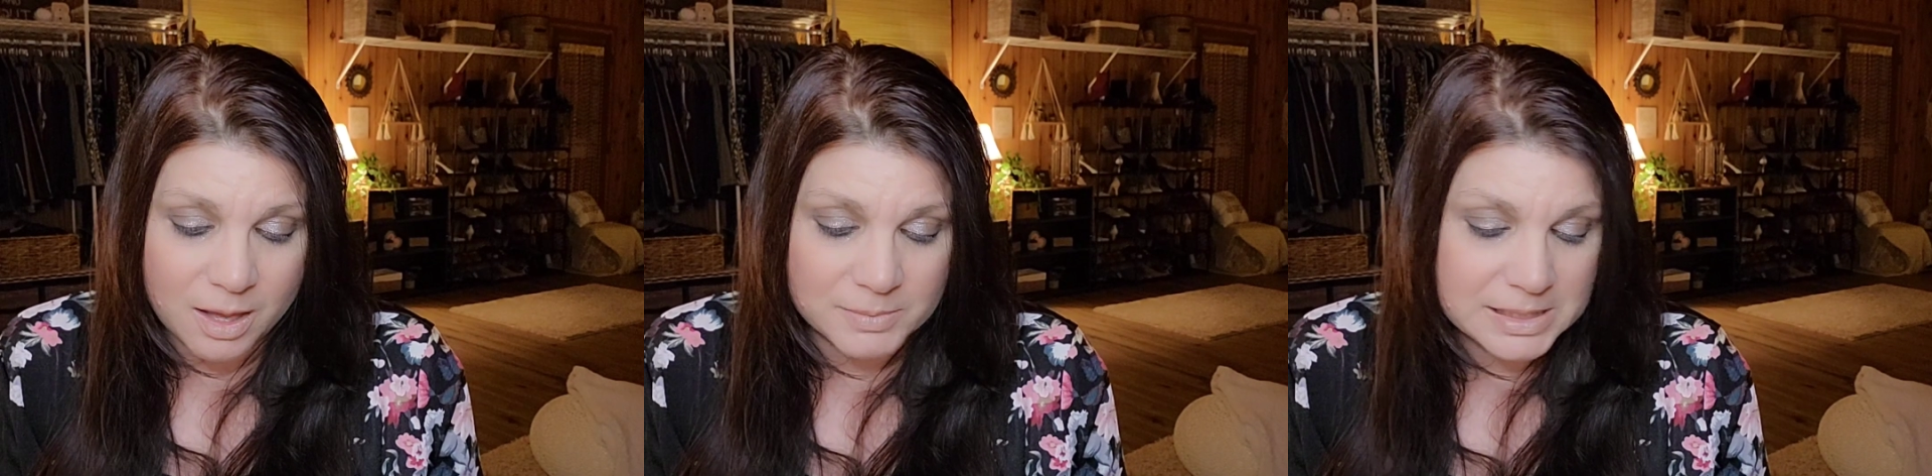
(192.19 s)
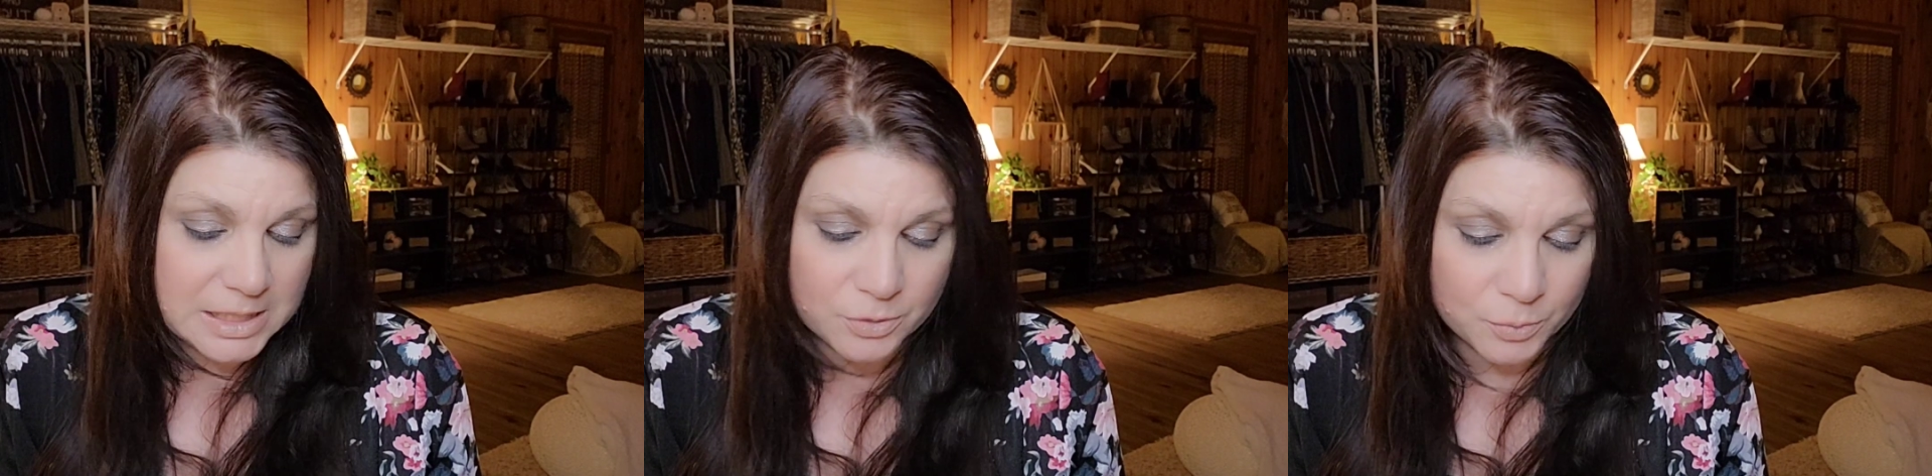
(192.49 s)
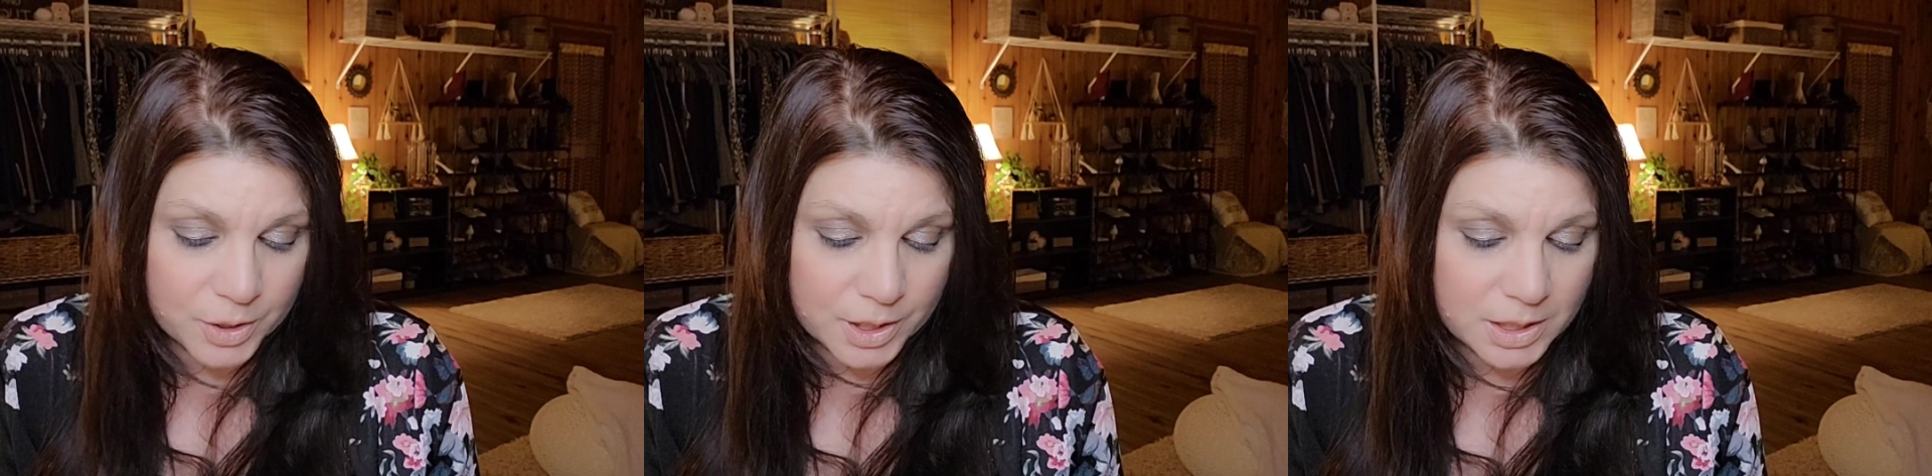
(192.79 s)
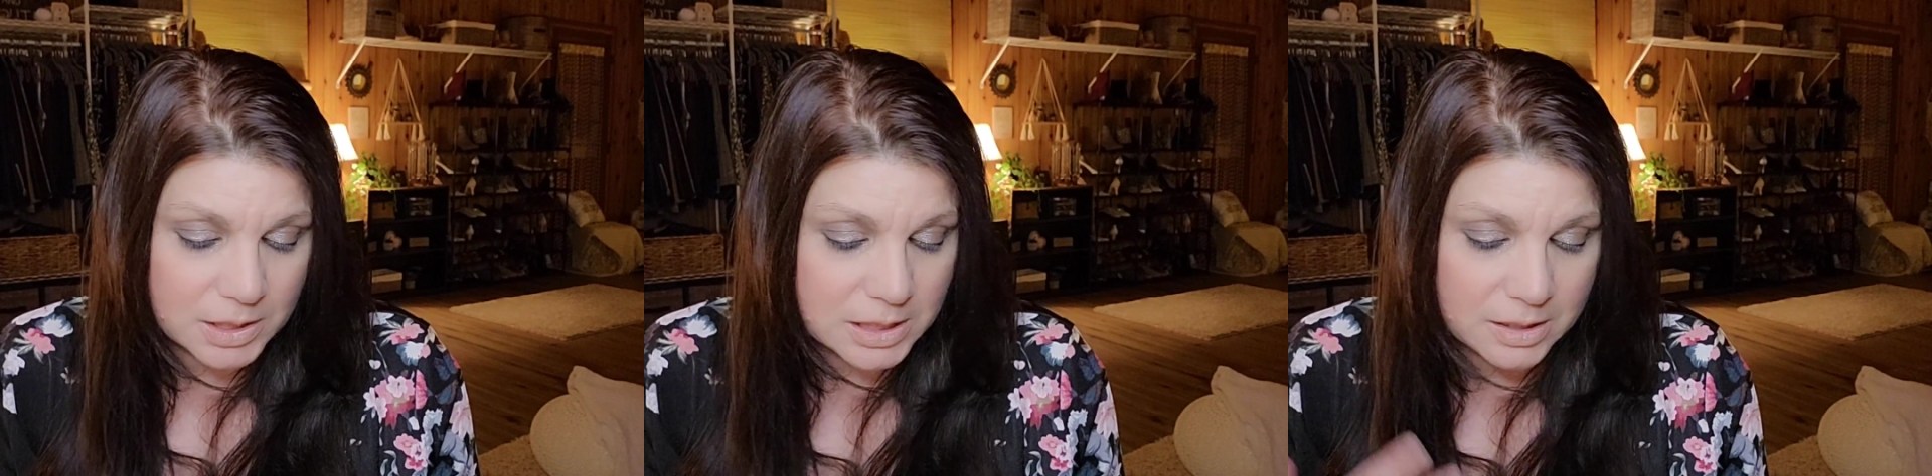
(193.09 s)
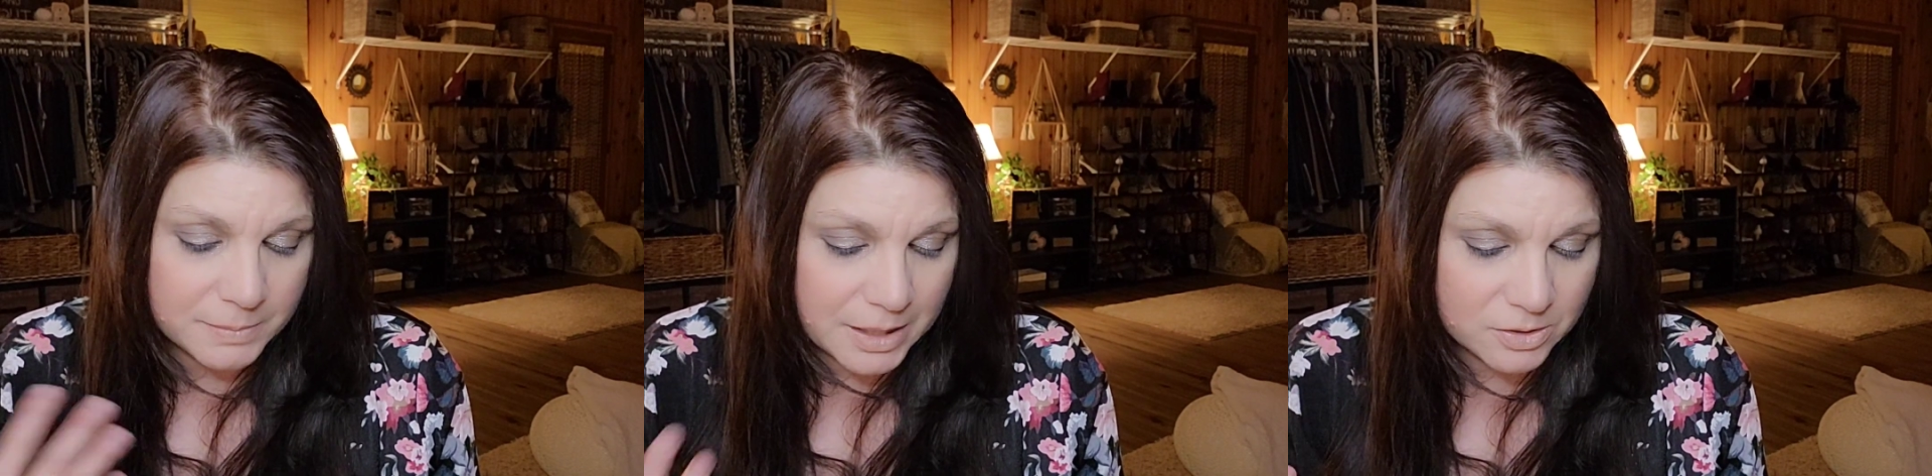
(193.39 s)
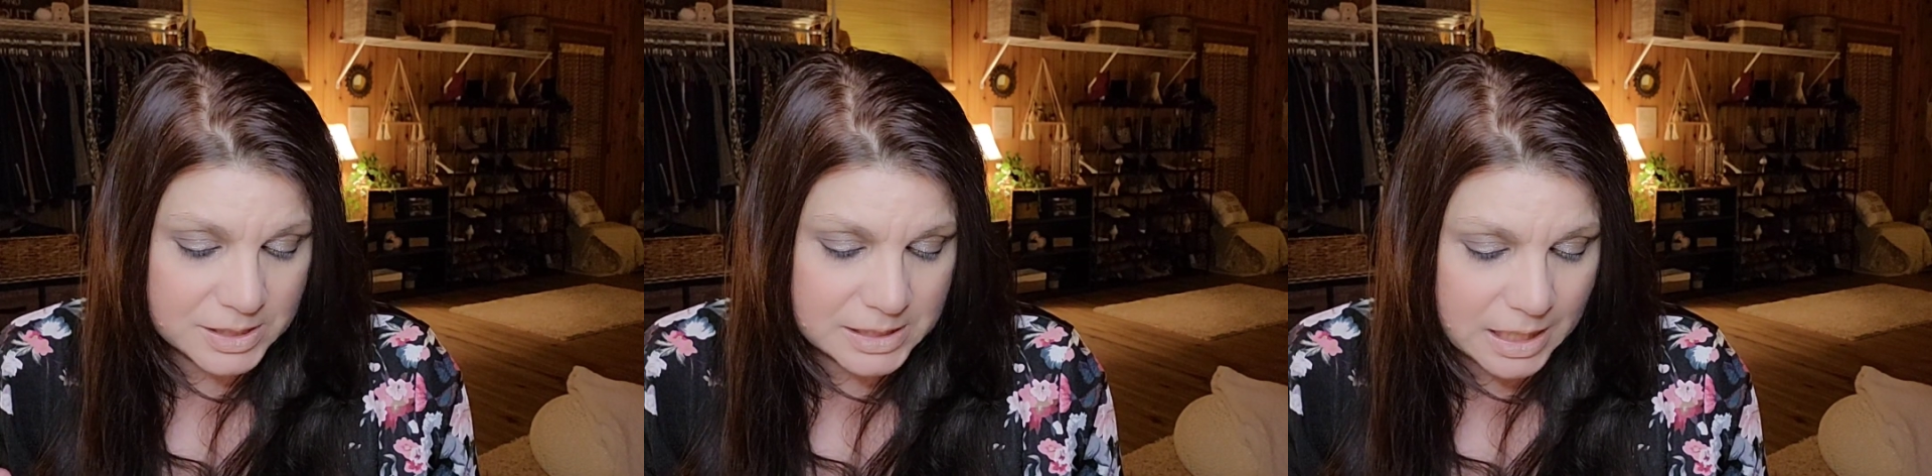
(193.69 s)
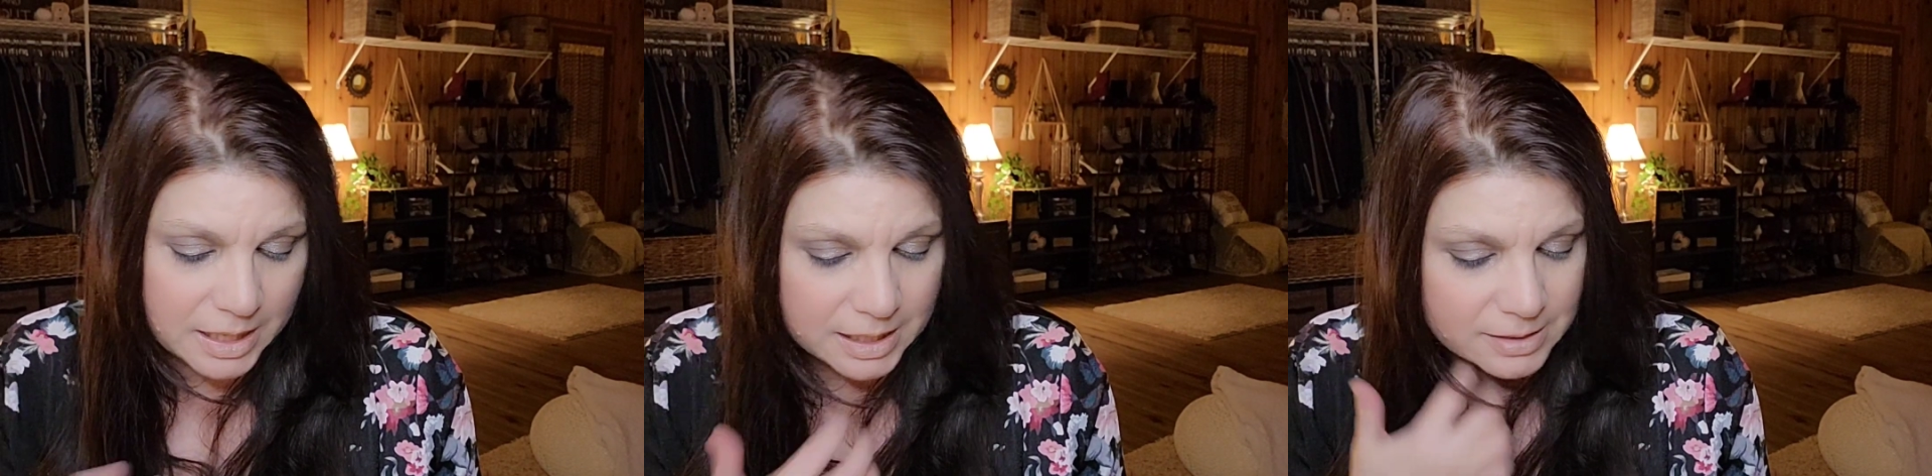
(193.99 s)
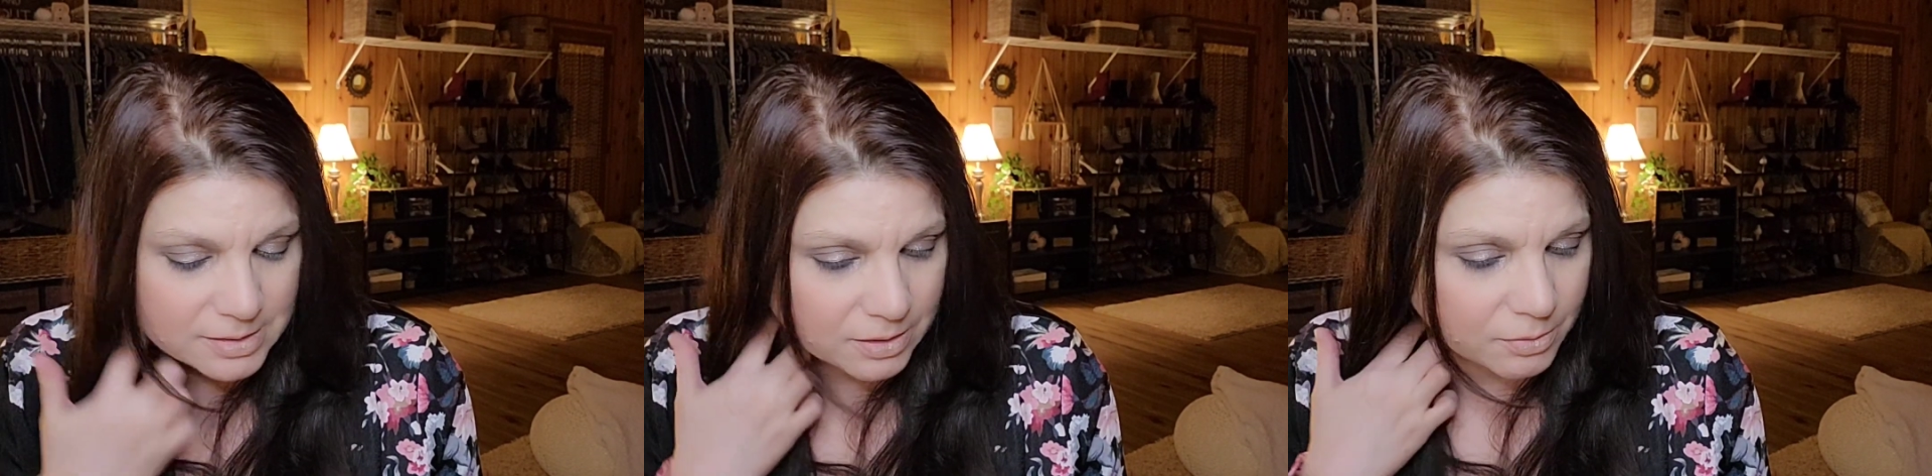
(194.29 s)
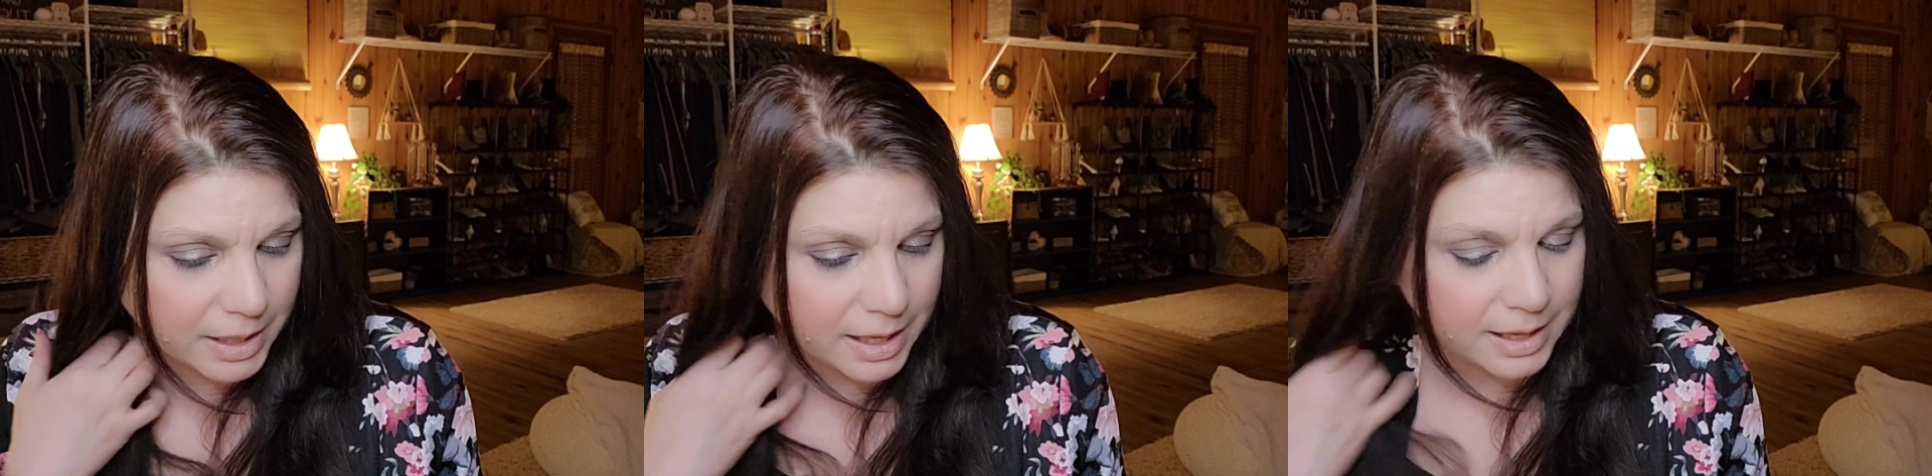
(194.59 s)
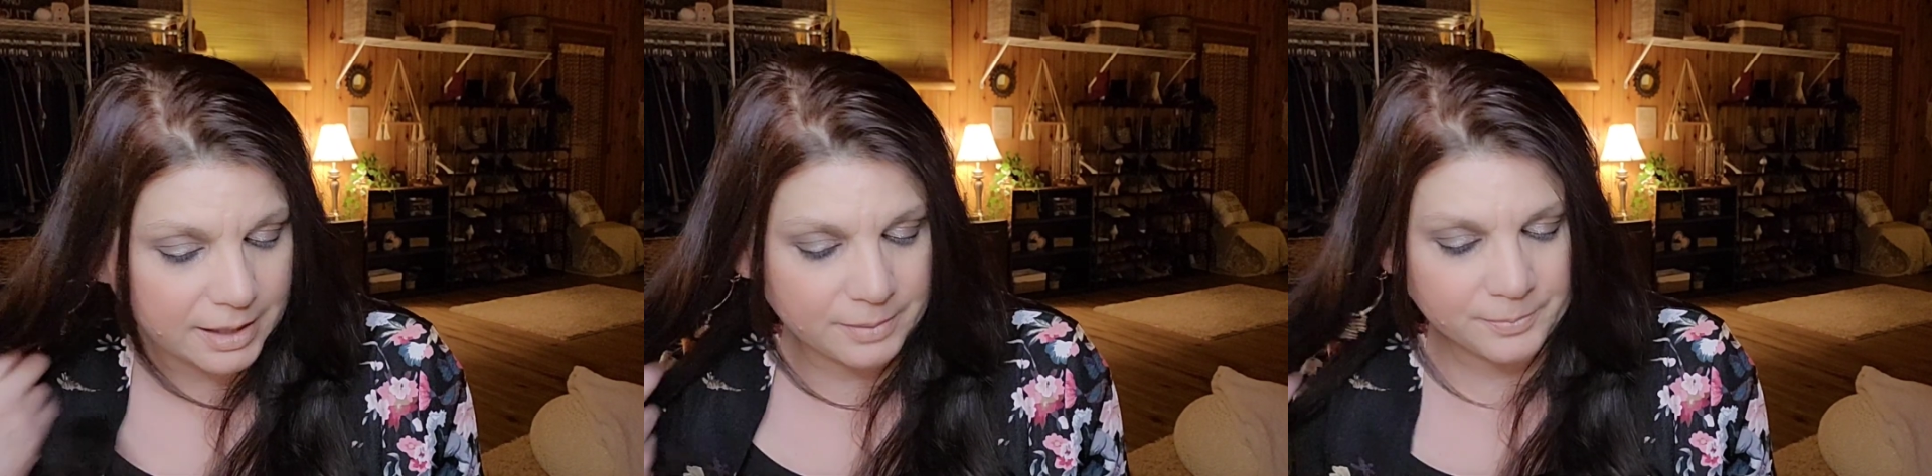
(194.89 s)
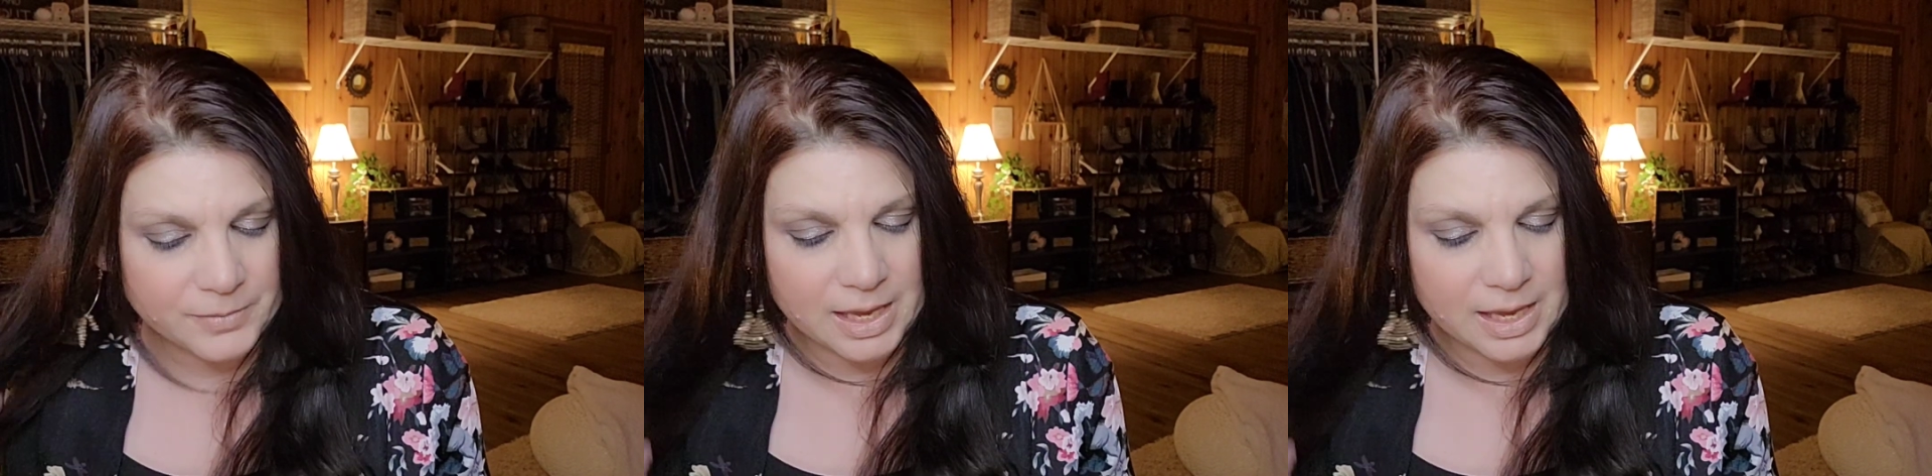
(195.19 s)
See the world in a better sight, okay?